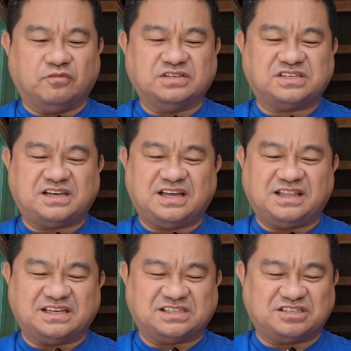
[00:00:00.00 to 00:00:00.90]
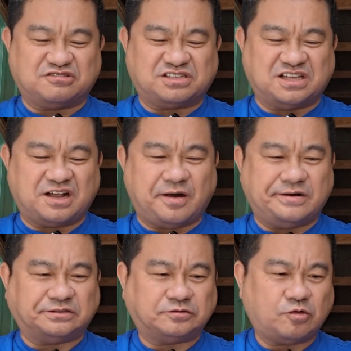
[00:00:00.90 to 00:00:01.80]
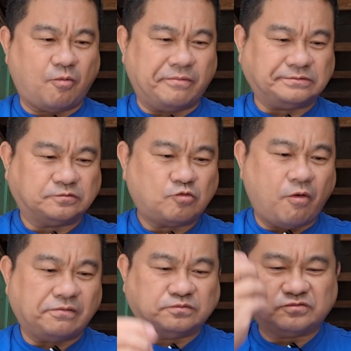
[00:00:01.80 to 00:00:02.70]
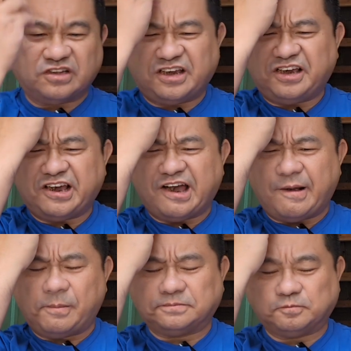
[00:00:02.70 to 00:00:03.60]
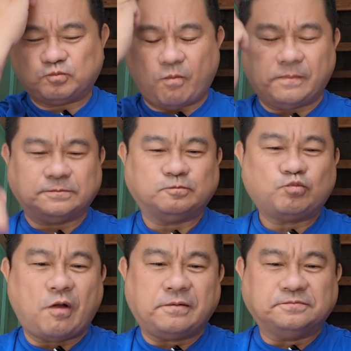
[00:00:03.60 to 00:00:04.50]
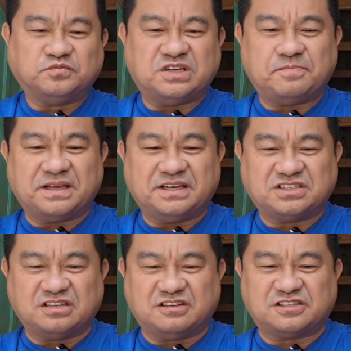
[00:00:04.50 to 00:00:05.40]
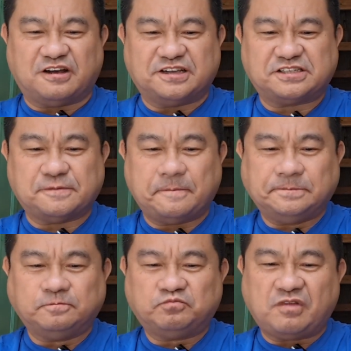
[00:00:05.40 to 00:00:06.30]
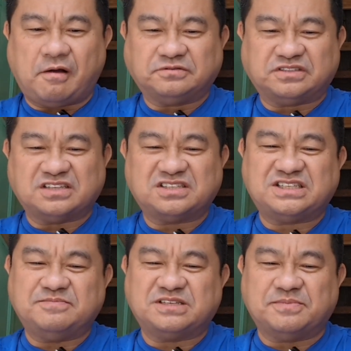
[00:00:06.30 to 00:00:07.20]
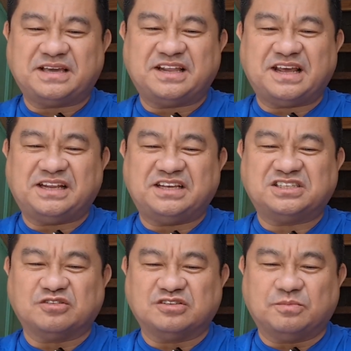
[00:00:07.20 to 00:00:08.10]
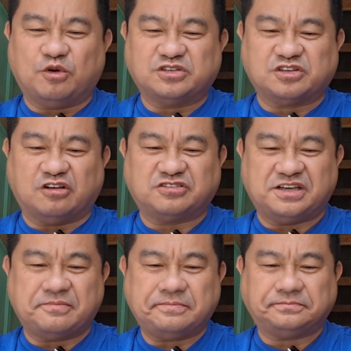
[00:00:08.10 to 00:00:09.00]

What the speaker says: Once again, that's interesting. The dipping into the sauce doesn't seem to make it any more salty.